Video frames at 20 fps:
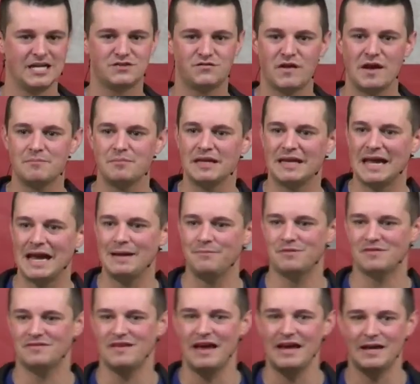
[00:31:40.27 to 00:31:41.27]
His family
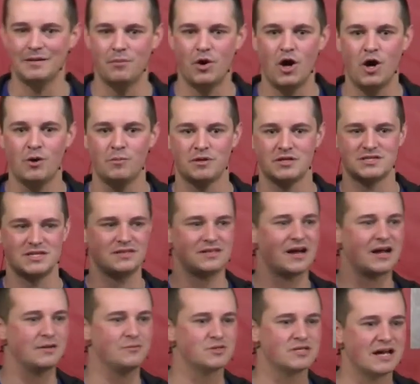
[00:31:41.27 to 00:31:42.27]
came to take him home because he
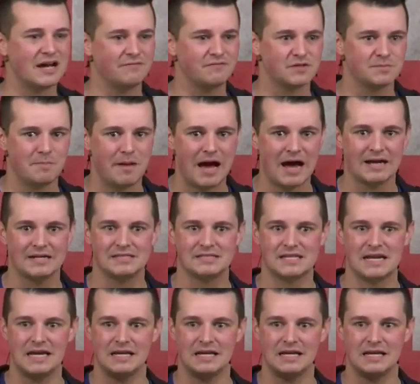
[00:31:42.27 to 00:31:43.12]
thought he was out of his mind,